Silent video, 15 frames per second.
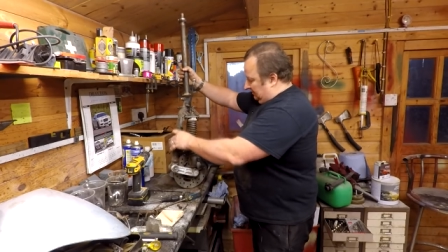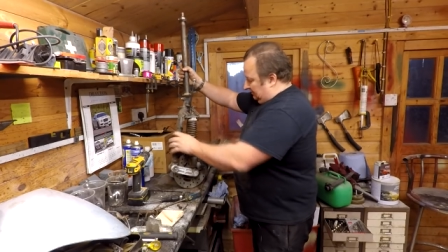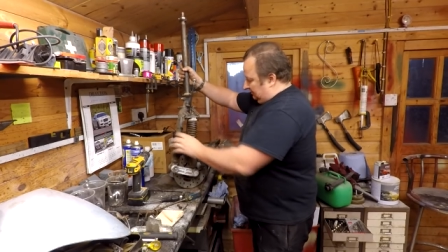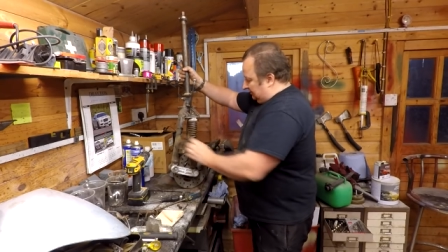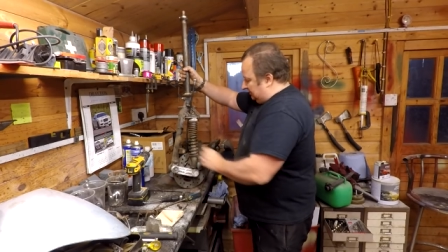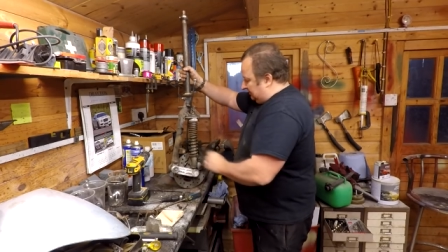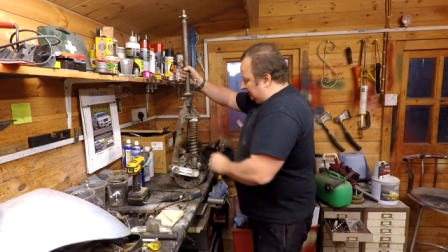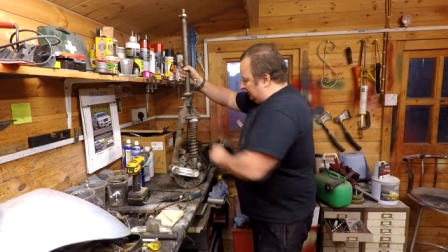the
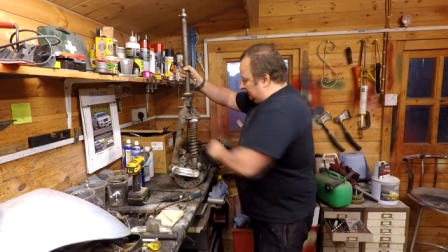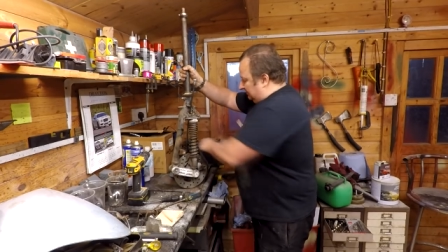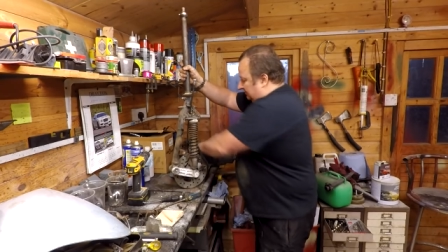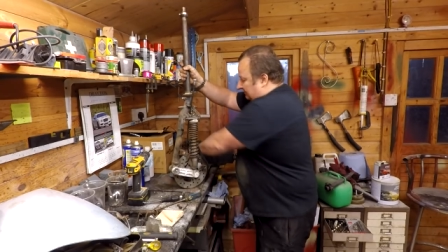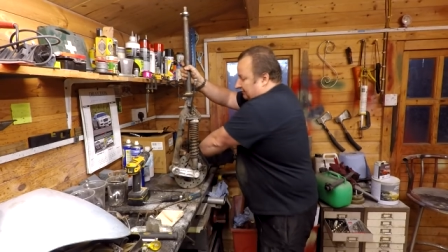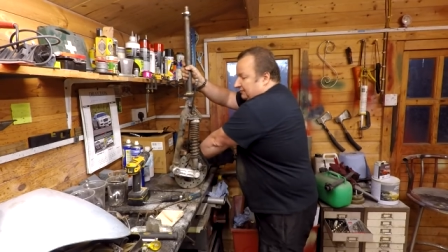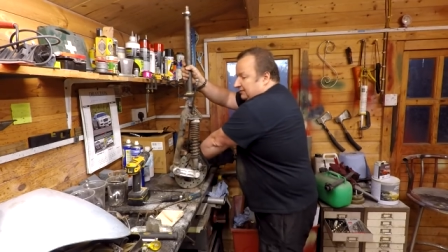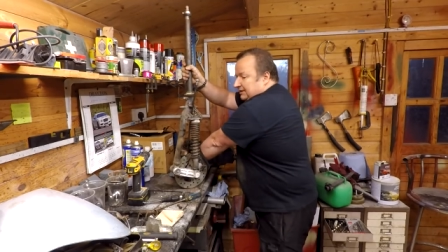state
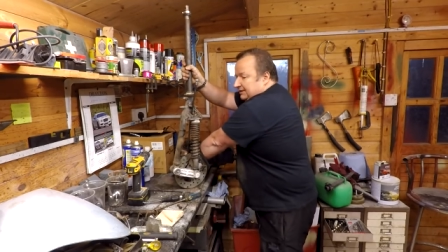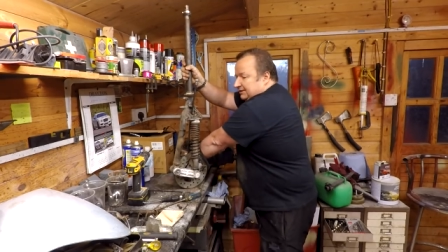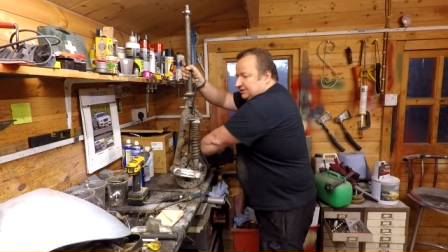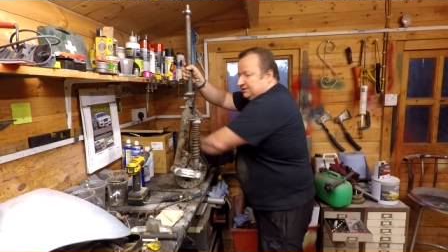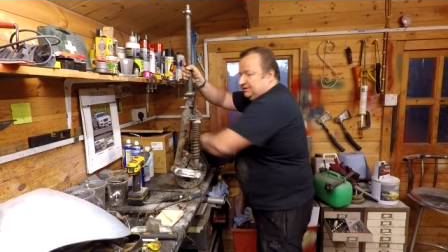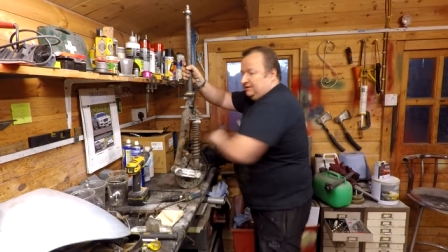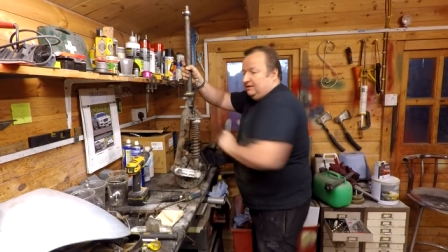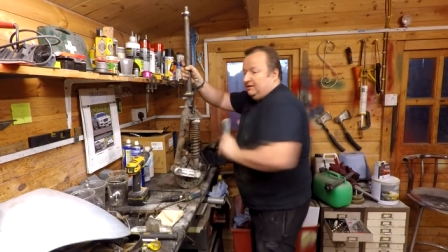of
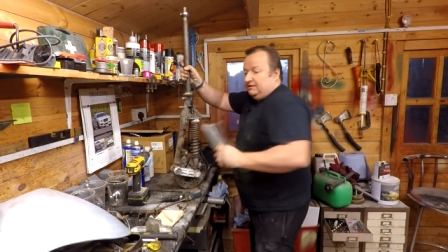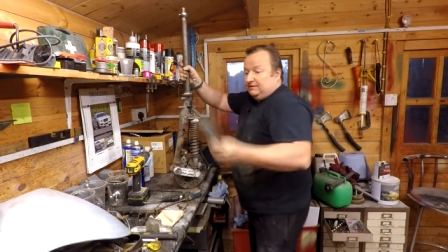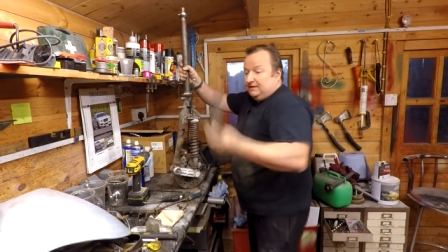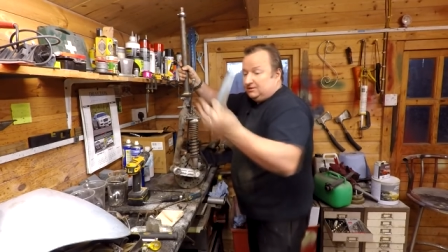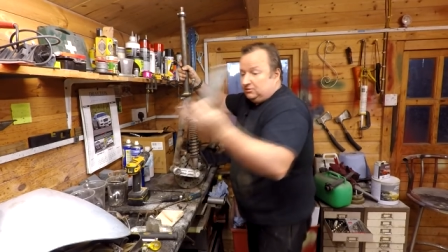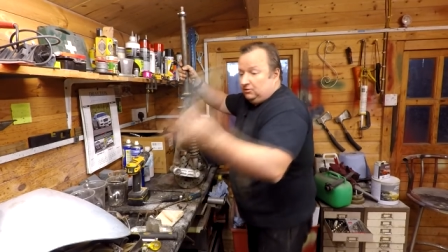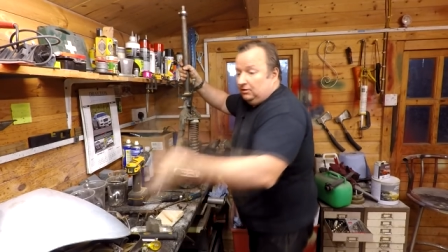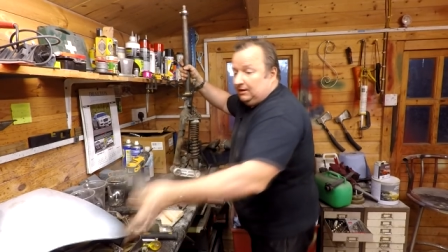this.
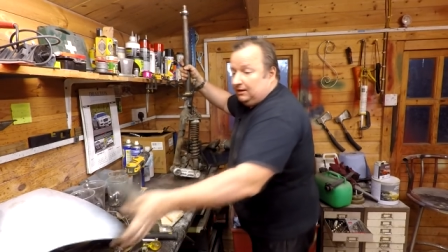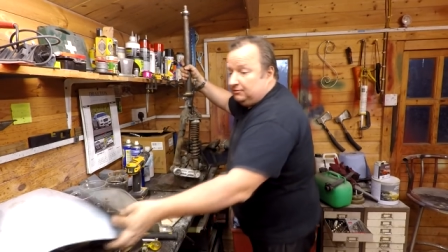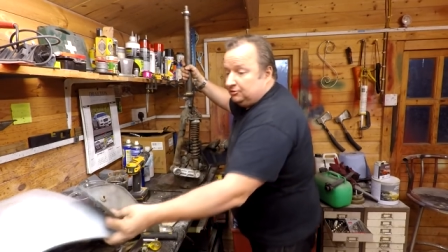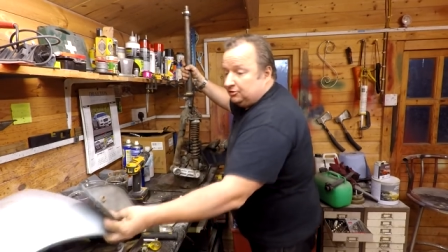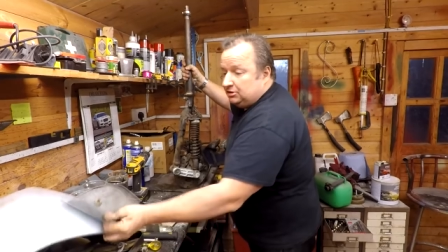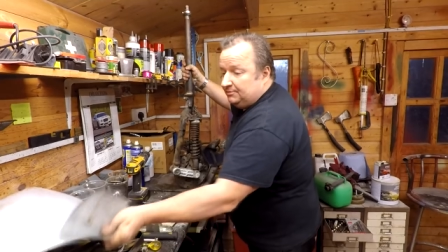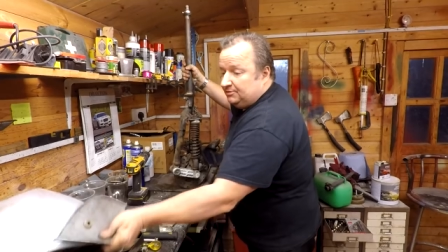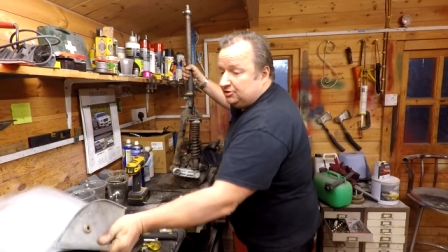That's got to go to
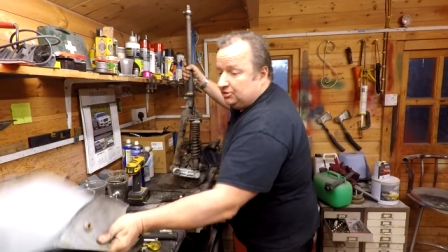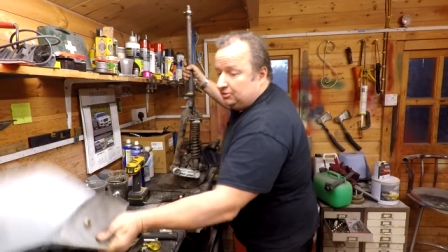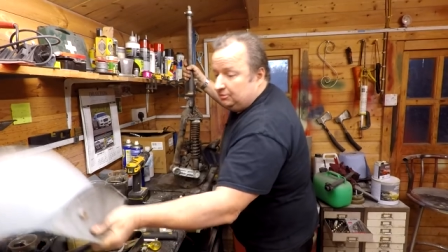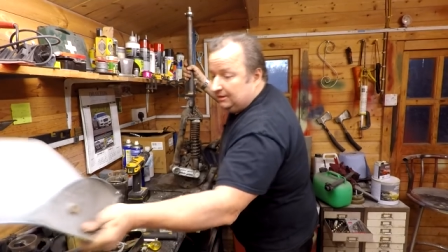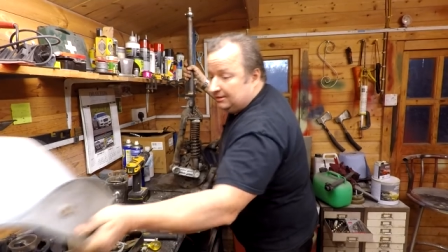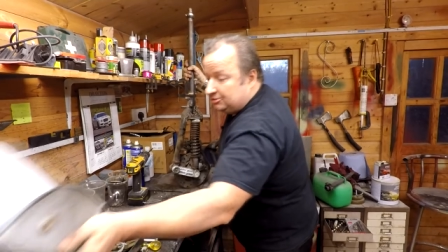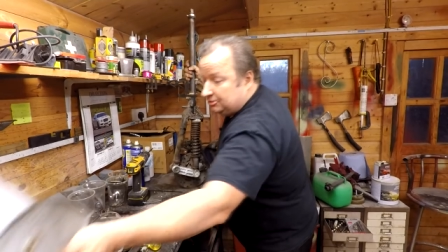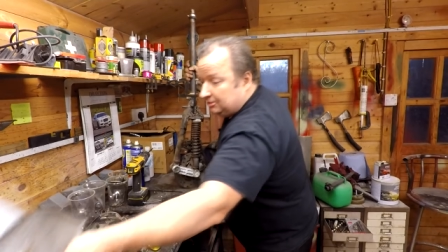Jimmy's
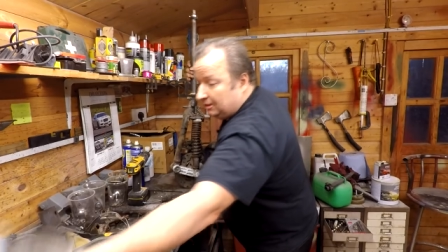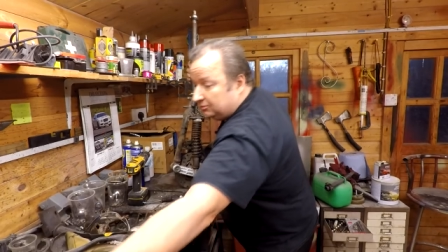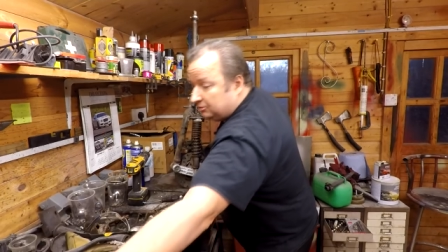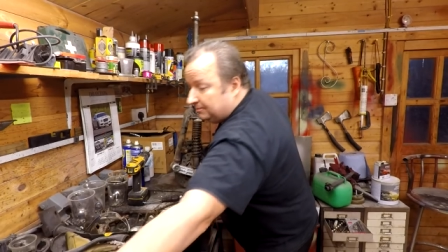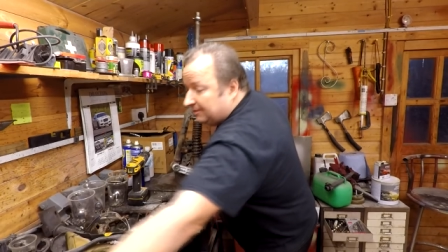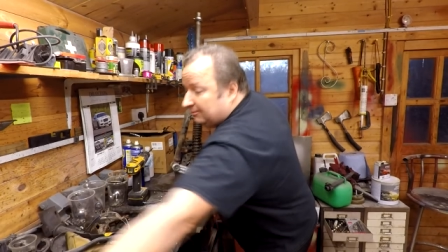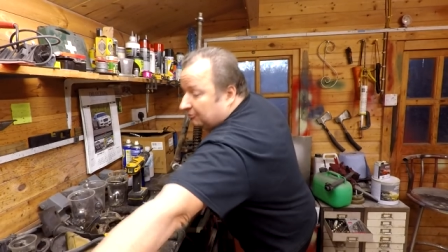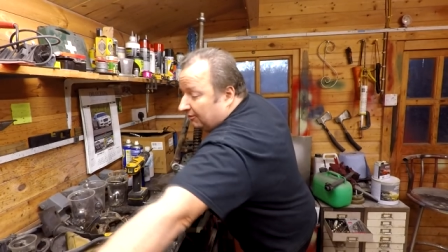unit, as you know, to
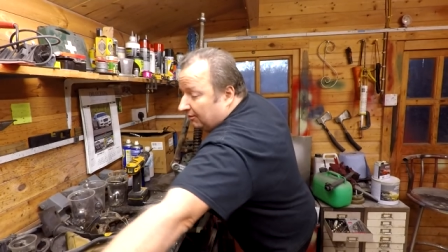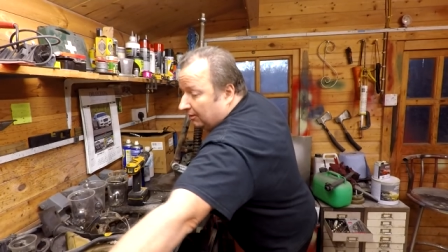be re